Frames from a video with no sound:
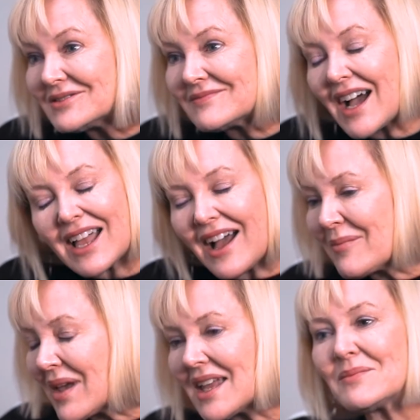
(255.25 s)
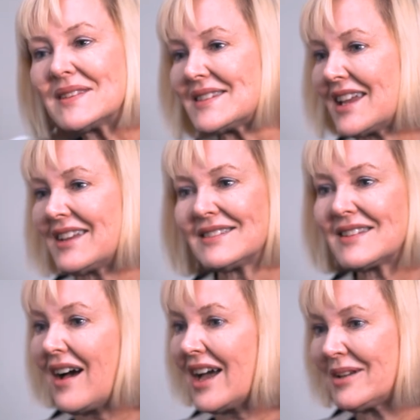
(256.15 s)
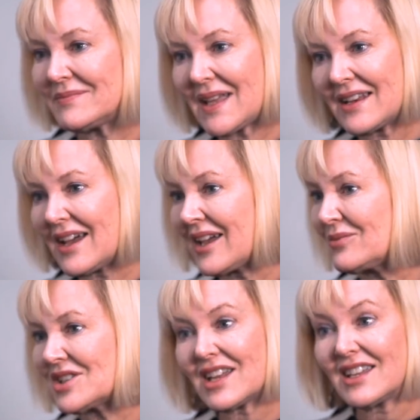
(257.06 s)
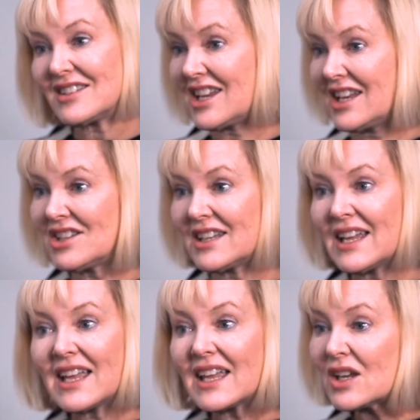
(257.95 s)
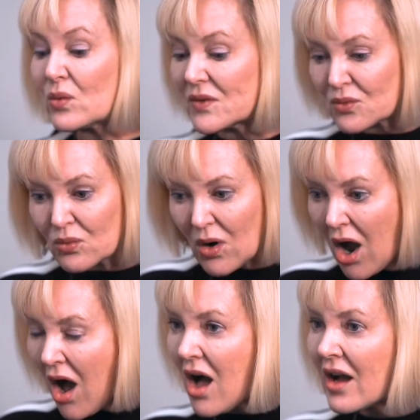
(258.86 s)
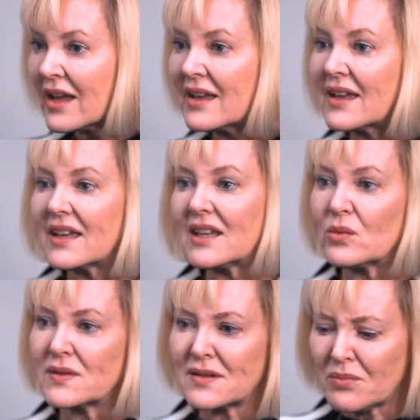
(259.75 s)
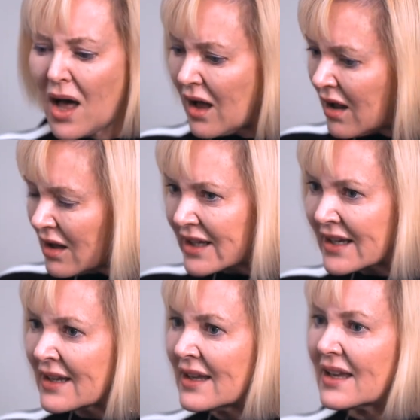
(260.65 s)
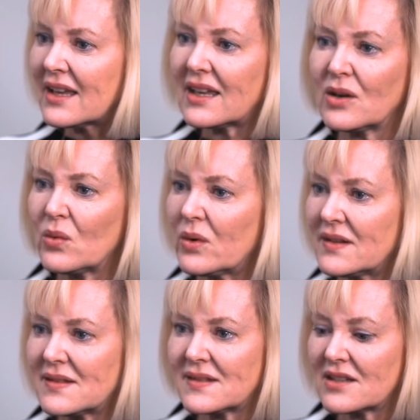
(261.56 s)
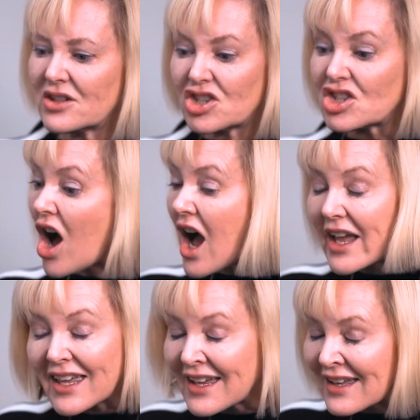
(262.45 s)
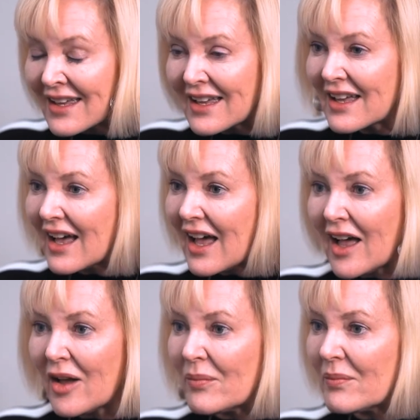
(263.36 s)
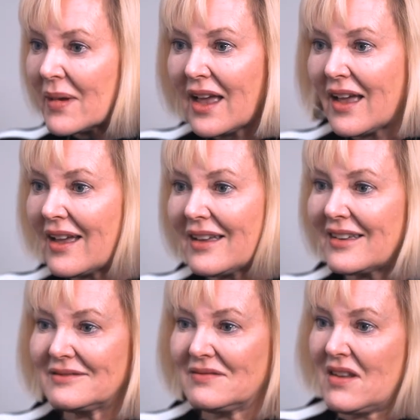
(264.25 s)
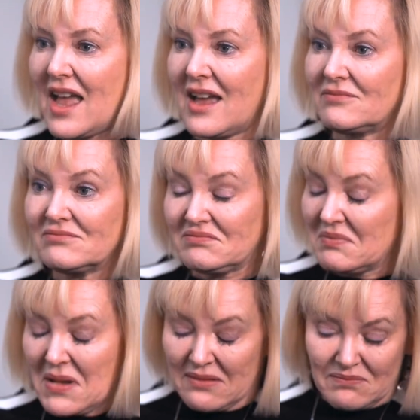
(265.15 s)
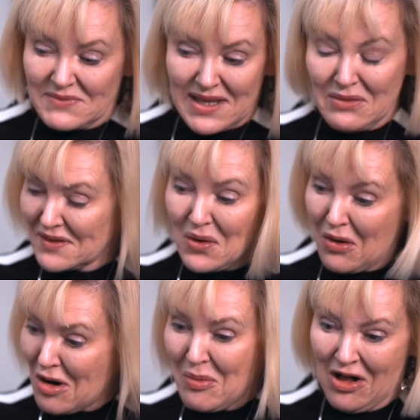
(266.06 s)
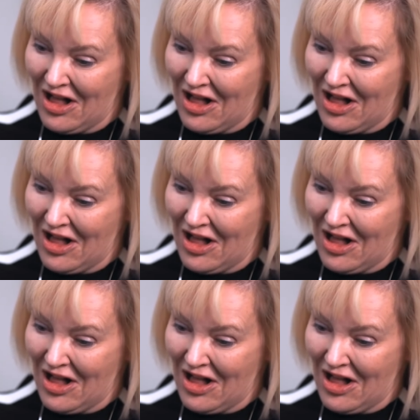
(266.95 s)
Too. I made a mistake in time, and I wish I could change it. It was wrong. It was appalling. It was shocking. And it was horrible.